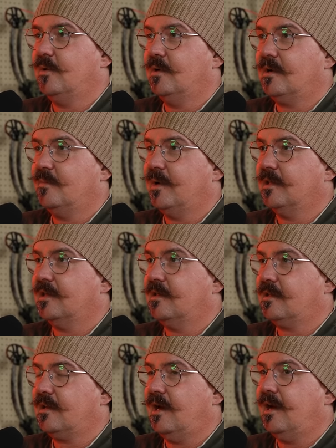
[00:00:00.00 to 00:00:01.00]
book about
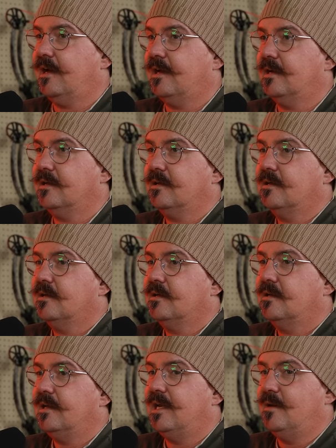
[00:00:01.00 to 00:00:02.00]
this guy
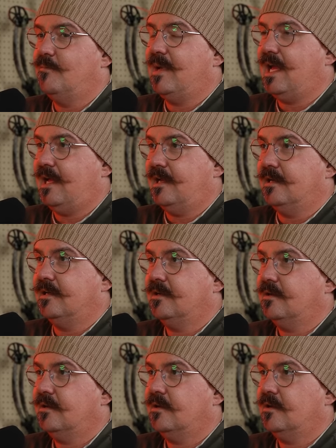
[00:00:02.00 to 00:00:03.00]
in
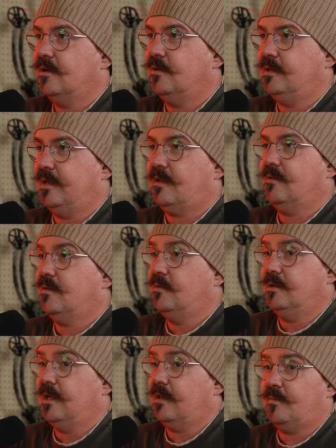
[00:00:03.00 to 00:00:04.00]
Maine who dis-
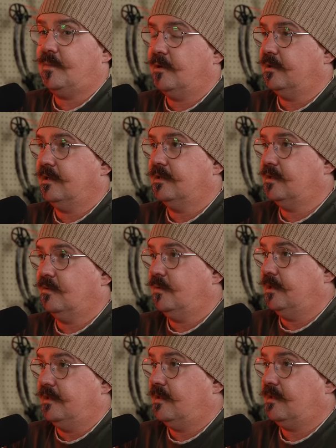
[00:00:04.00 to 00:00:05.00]
who disappeared into the
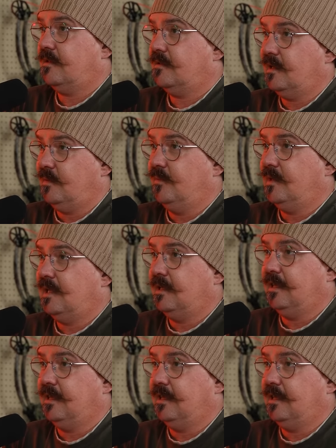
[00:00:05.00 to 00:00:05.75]
woods. He he